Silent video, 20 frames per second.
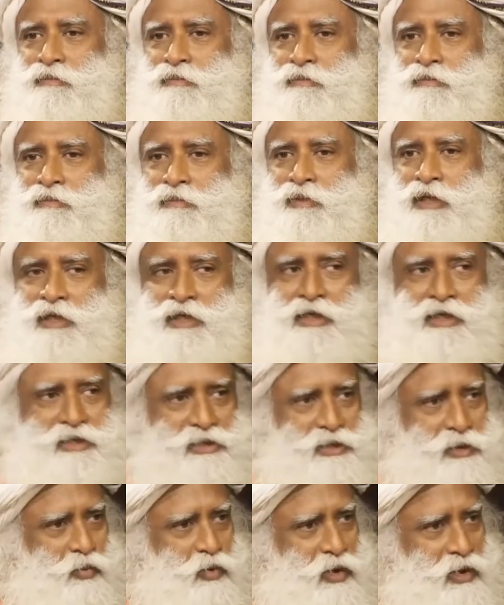it needs
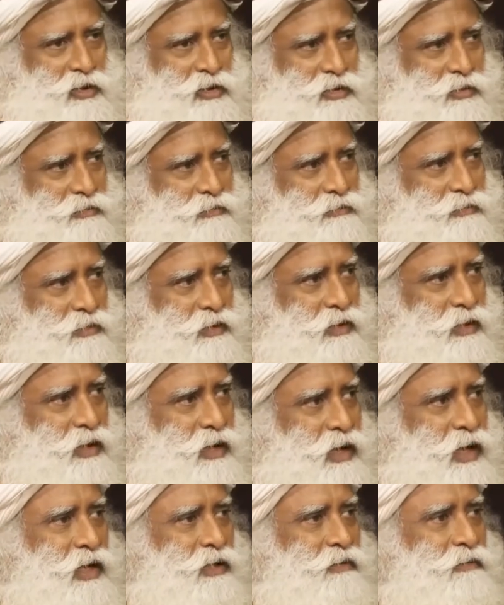some work.
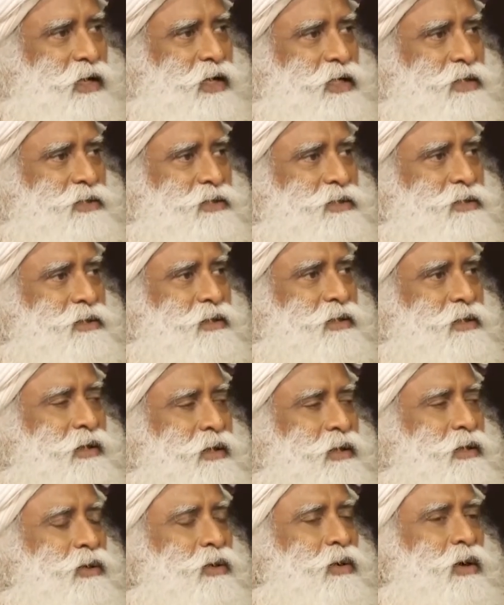Otherwise,
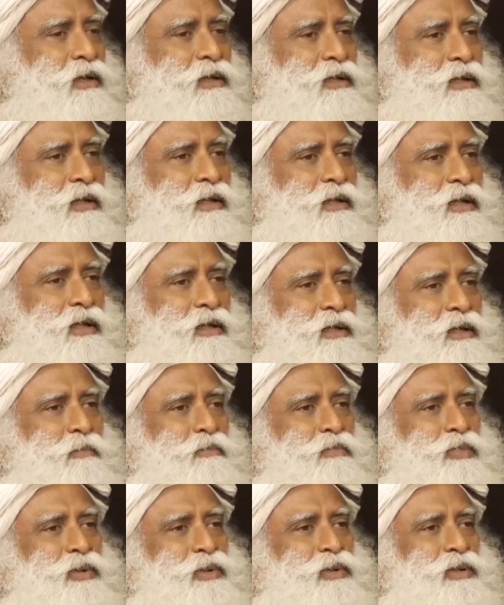you are thinking the
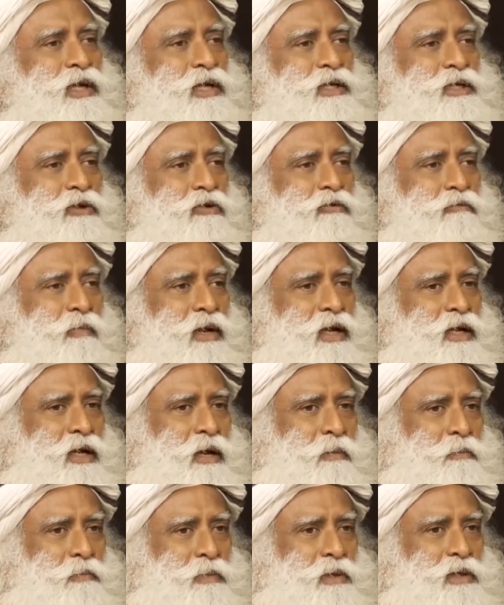bull that you have made
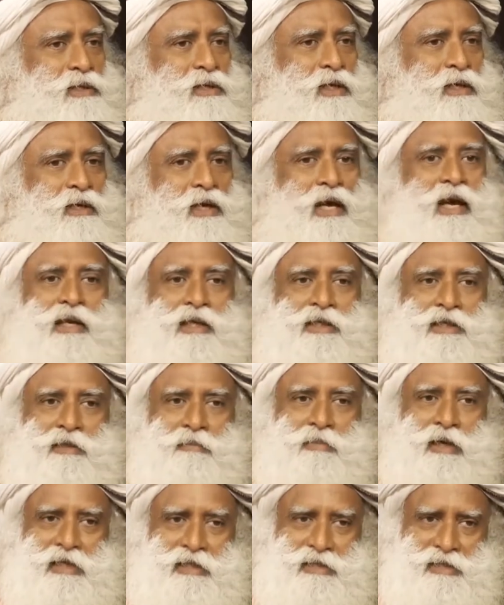up is a reality
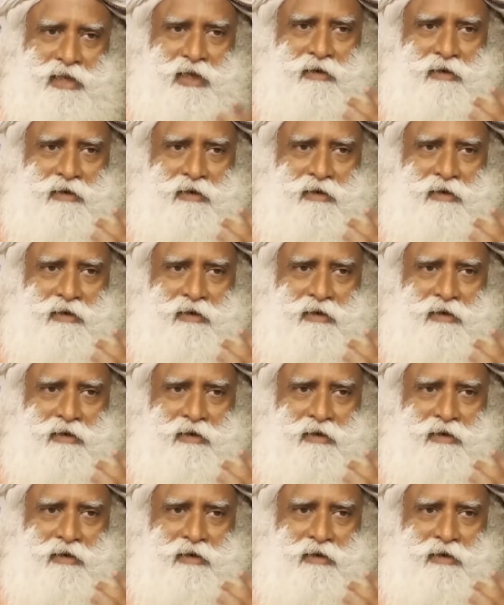by itself.